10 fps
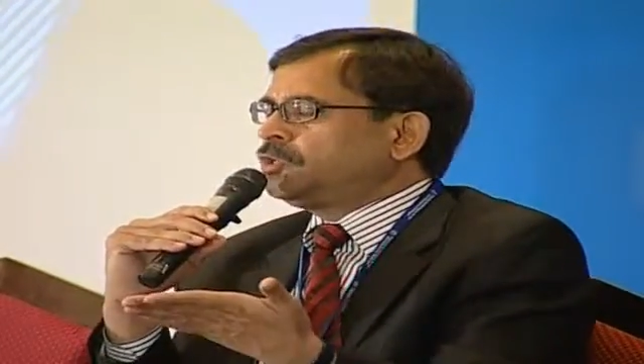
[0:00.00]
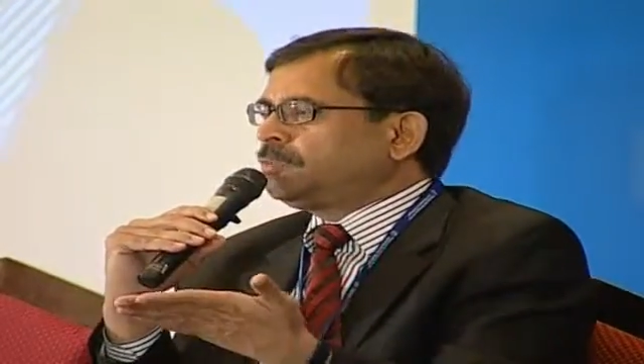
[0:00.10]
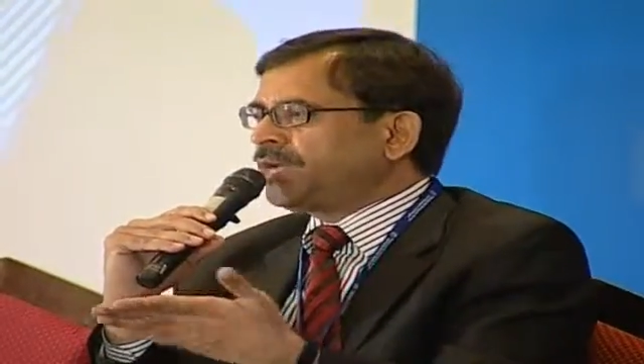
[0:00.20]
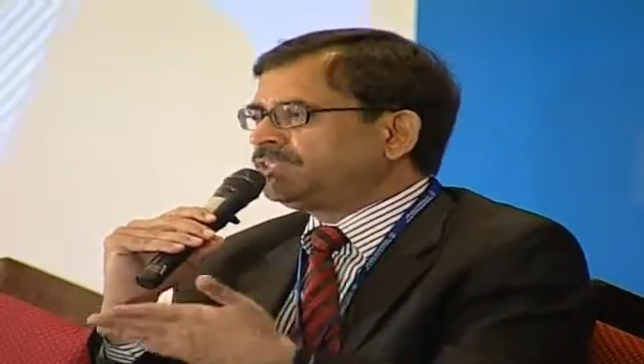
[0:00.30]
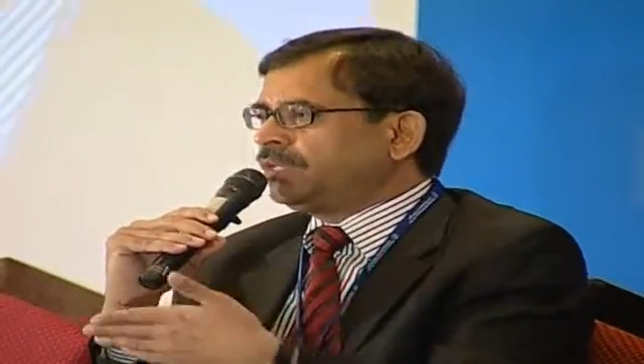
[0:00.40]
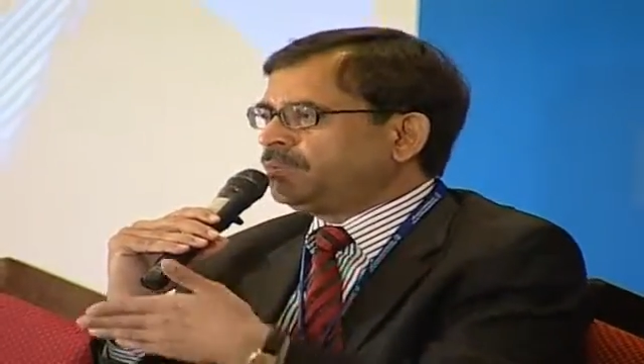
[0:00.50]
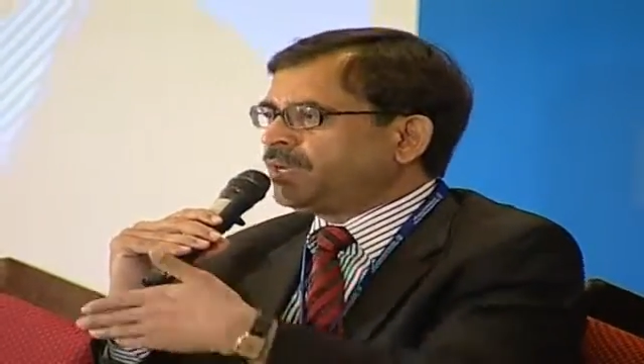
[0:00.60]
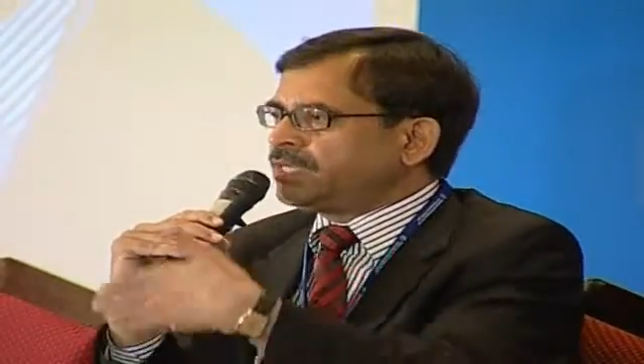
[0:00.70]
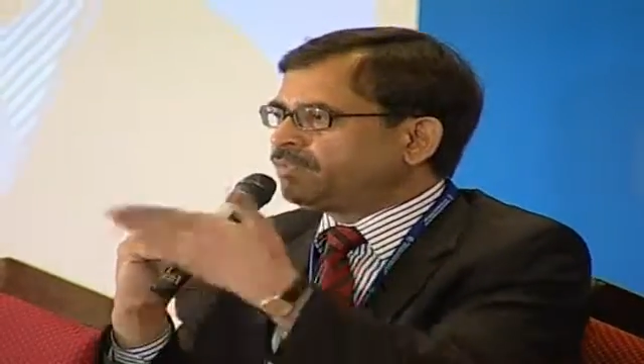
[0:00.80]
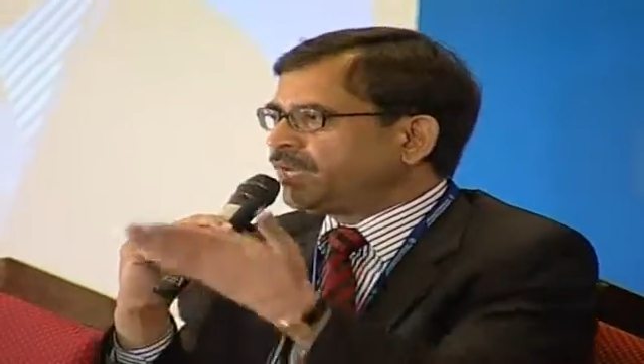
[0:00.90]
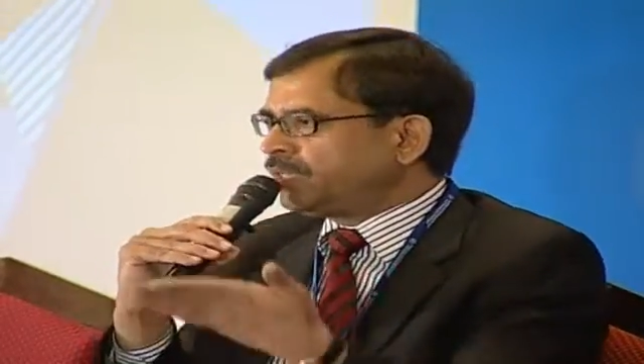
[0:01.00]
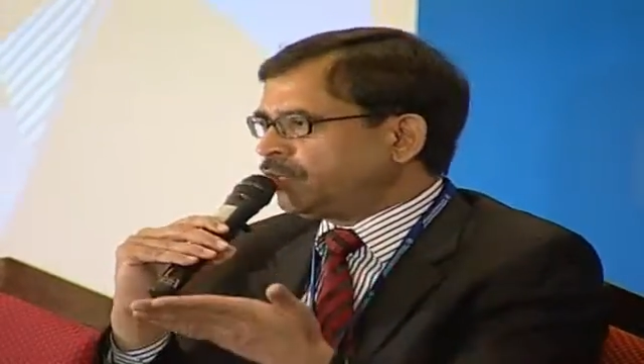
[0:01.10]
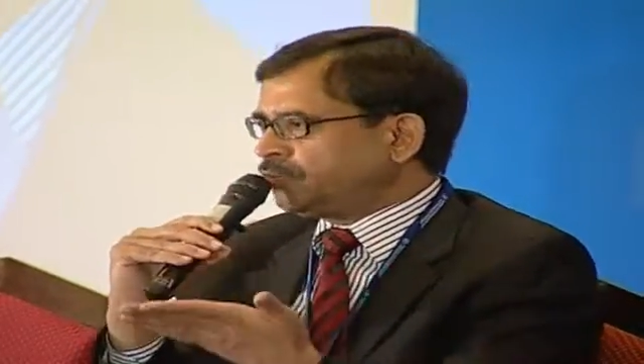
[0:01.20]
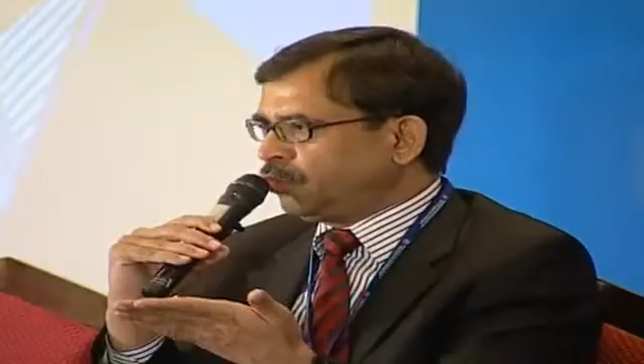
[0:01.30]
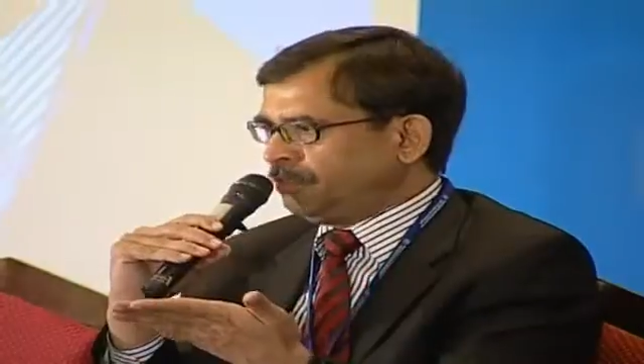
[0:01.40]
Pakistani brands, why are they
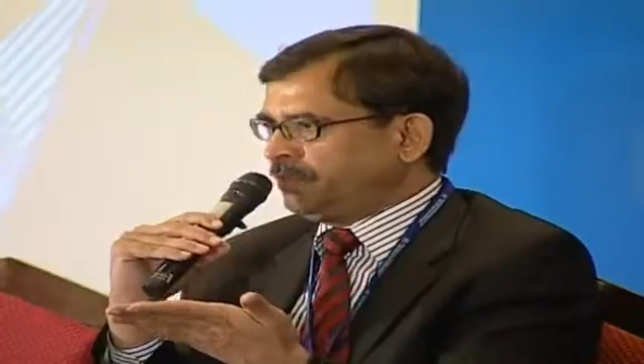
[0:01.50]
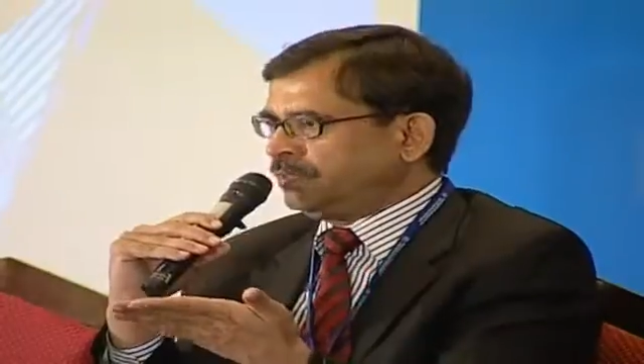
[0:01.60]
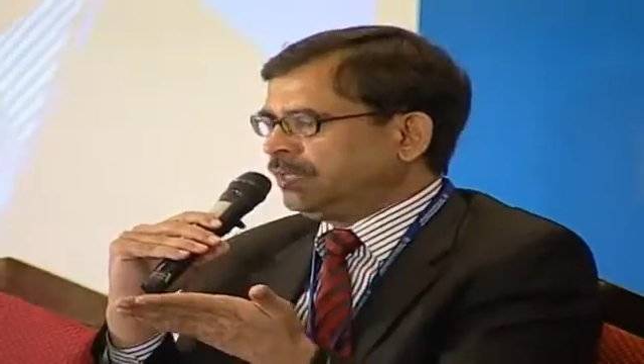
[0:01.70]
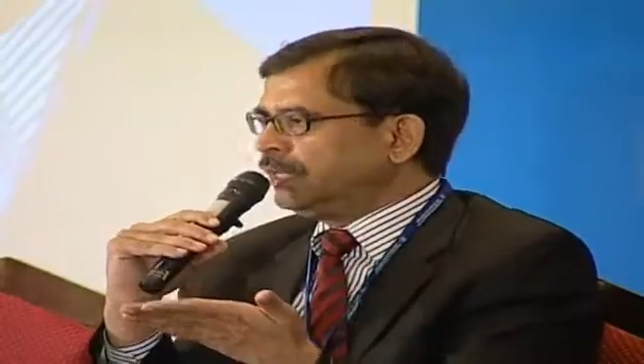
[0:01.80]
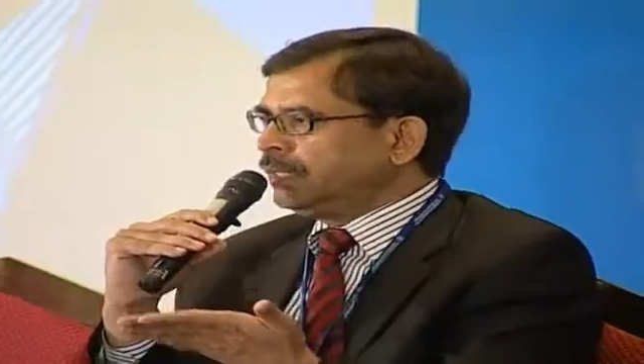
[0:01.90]
not global?